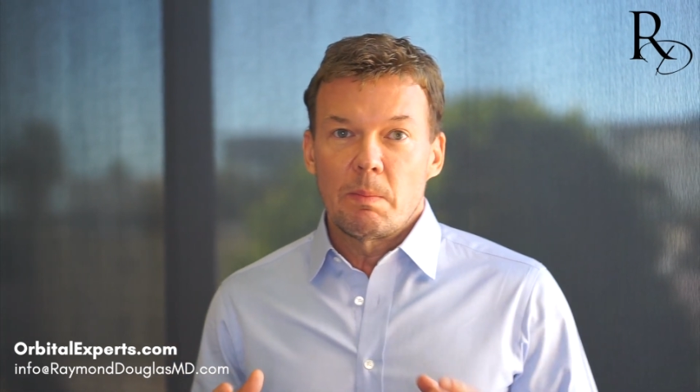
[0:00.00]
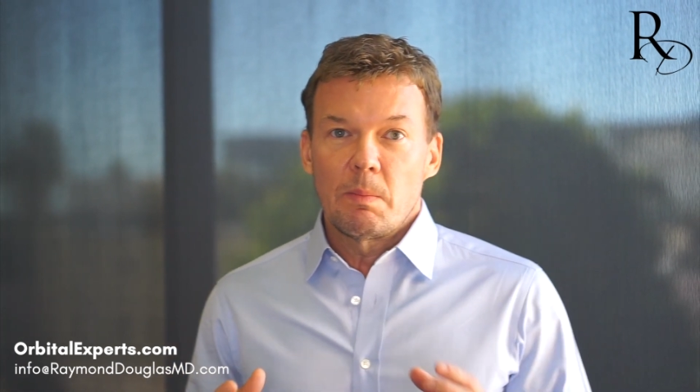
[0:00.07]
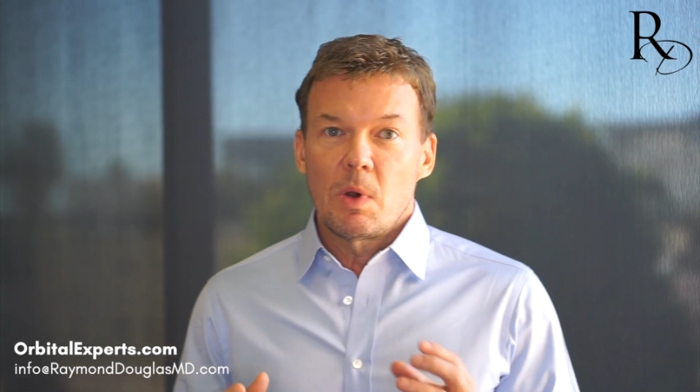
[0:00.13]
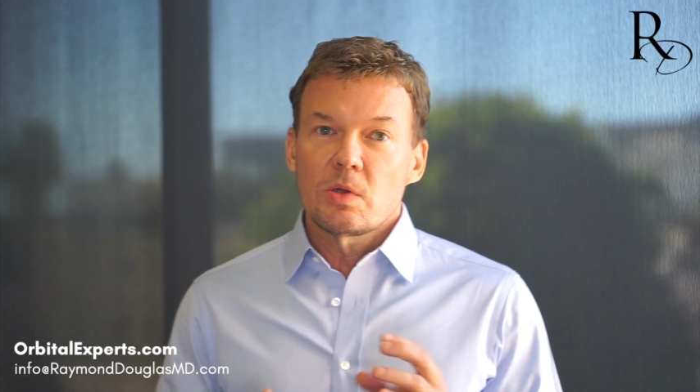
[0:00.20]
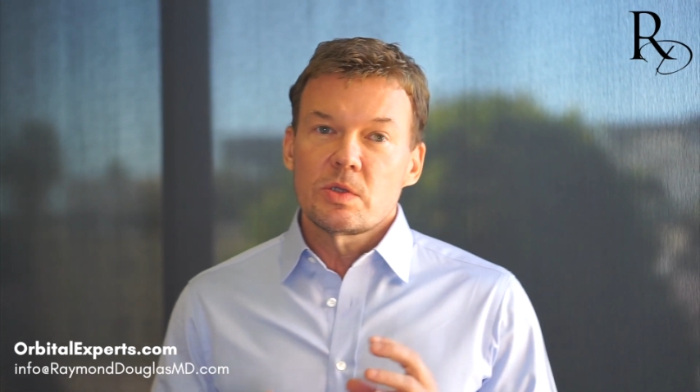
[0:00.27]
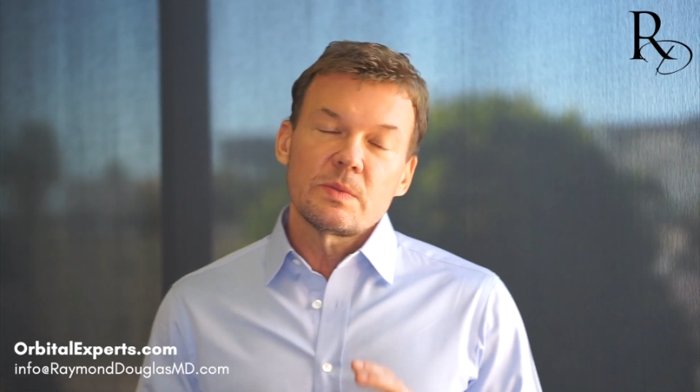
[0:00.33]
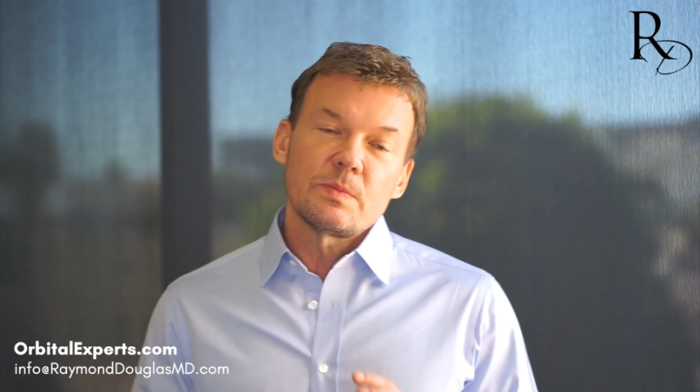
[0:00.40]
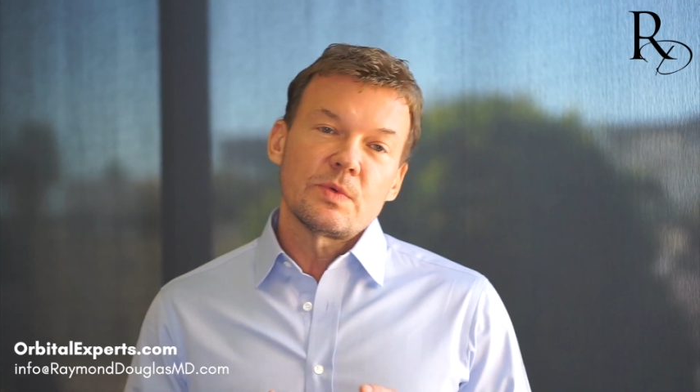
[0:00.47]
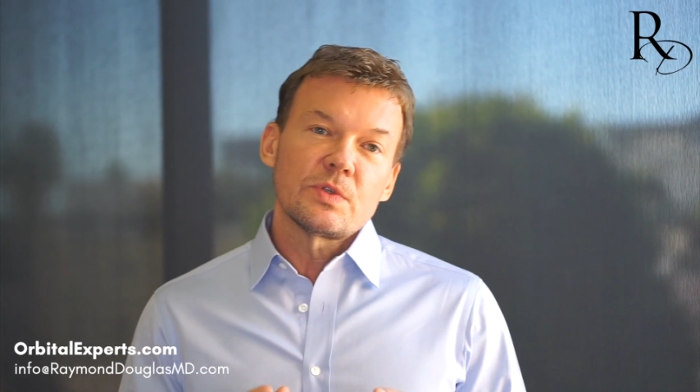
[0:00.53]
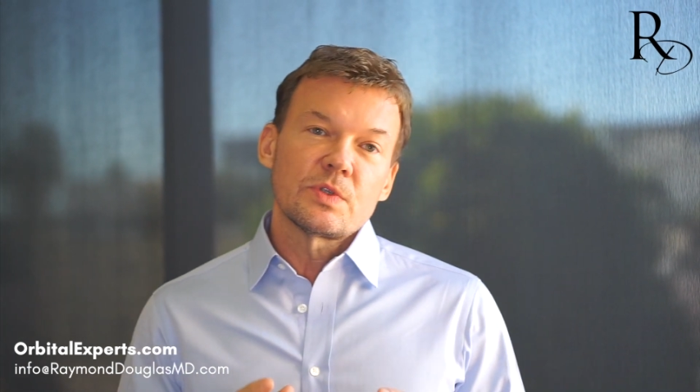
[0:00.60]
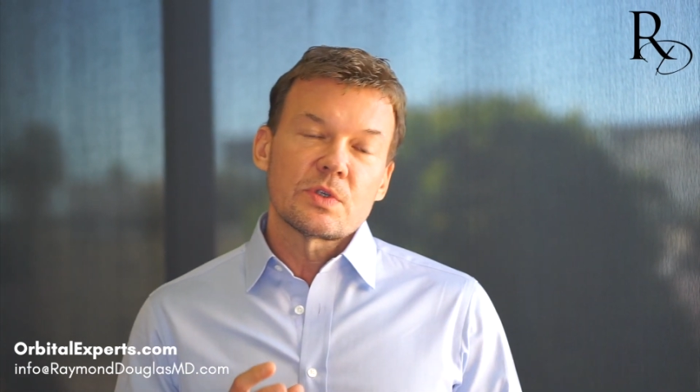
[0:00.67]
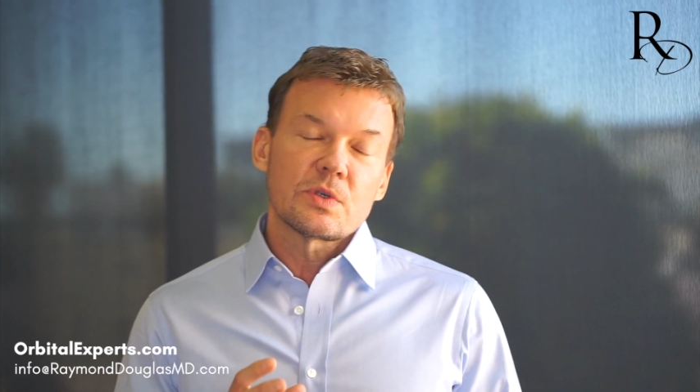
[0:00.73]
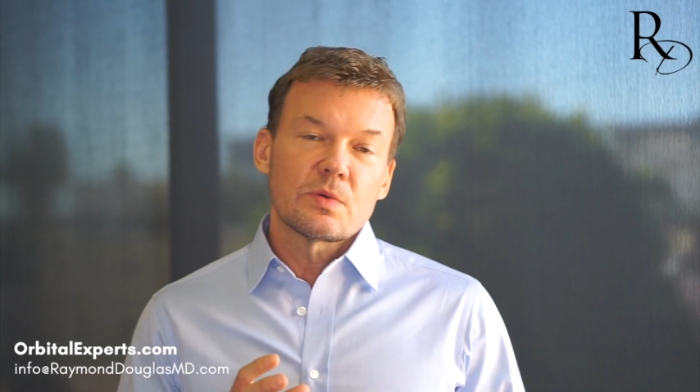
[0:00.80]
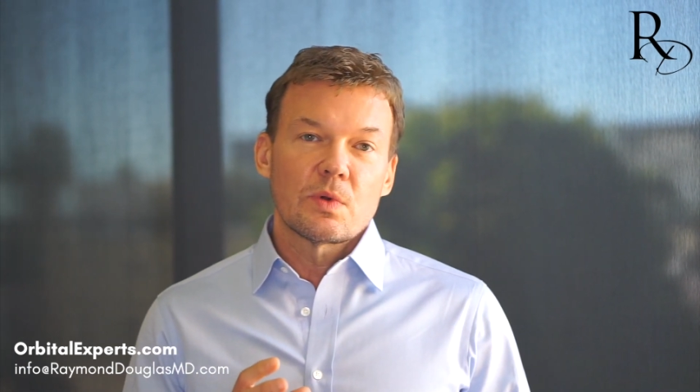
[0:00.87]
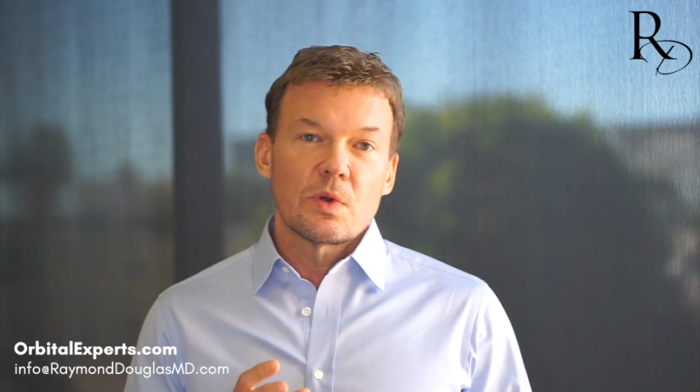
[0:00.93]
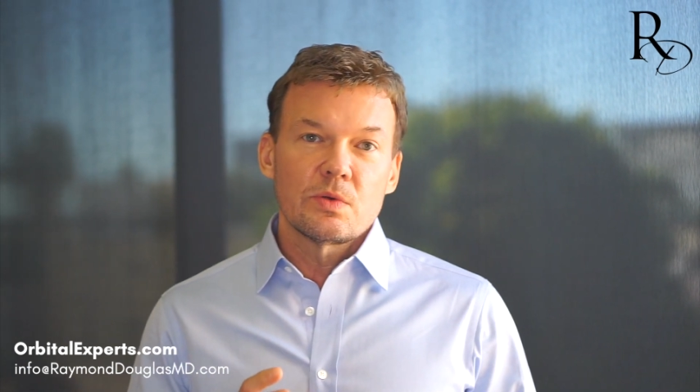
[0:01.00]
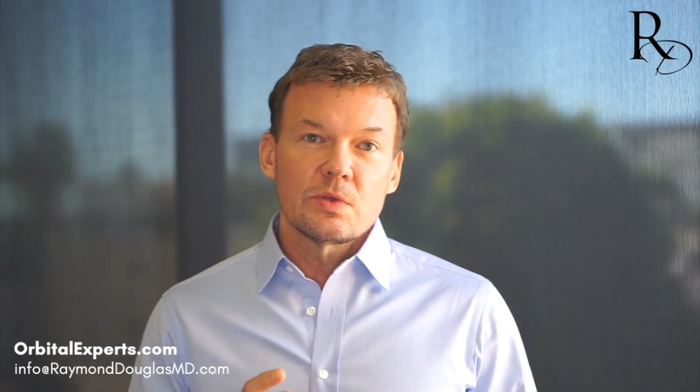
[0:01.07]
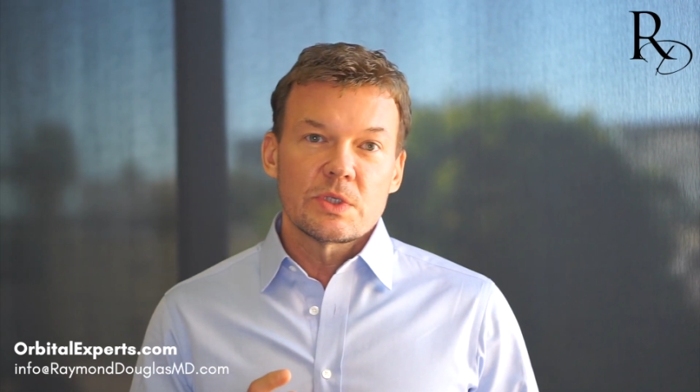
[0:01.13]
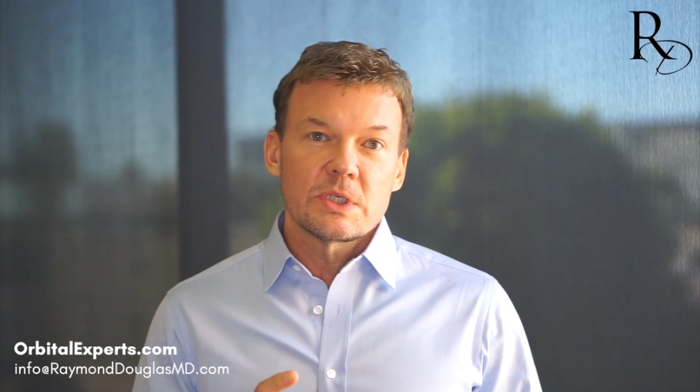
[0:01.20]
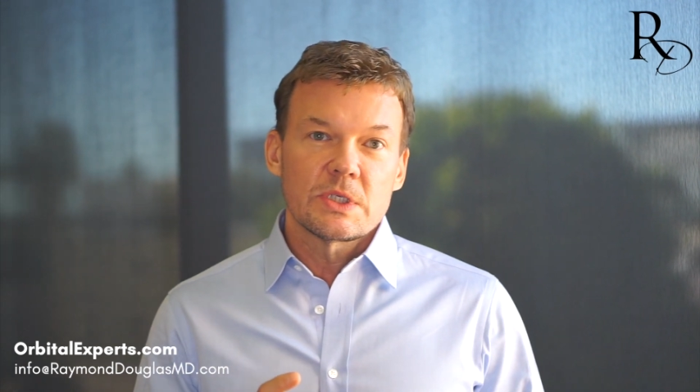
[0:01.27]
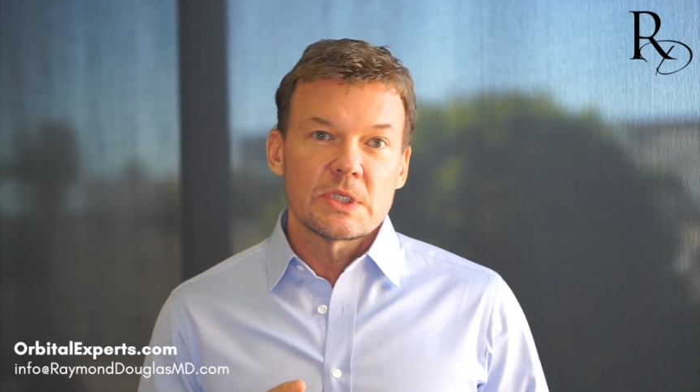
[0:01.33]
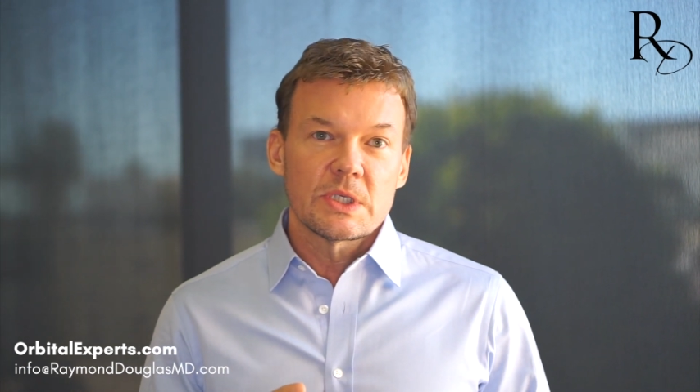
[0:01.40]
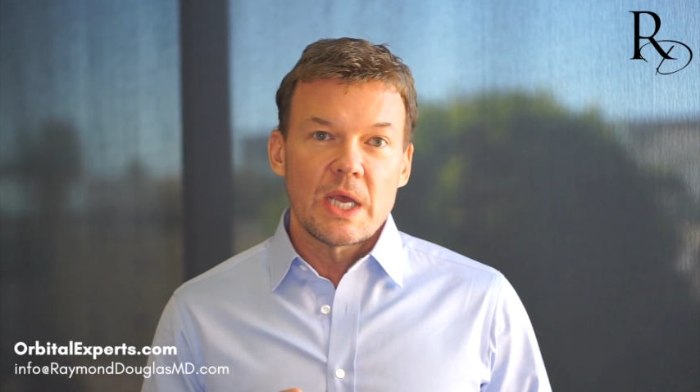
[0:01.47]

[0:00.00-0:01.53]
multiple sclerosis